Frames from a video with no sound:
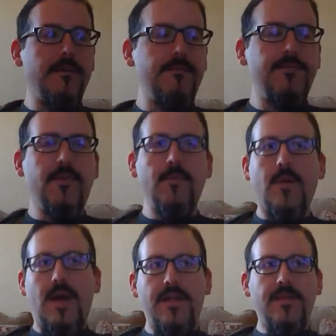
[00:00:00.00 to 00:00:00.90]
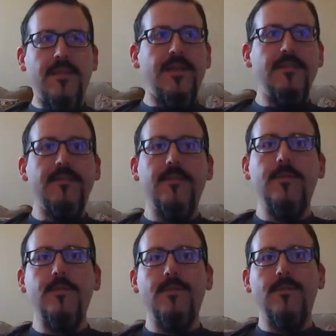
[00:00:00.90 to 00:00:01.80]
former athlete
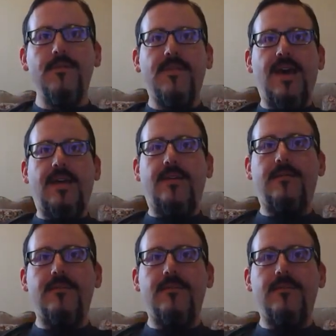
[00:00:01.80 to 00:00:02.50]
who's gotten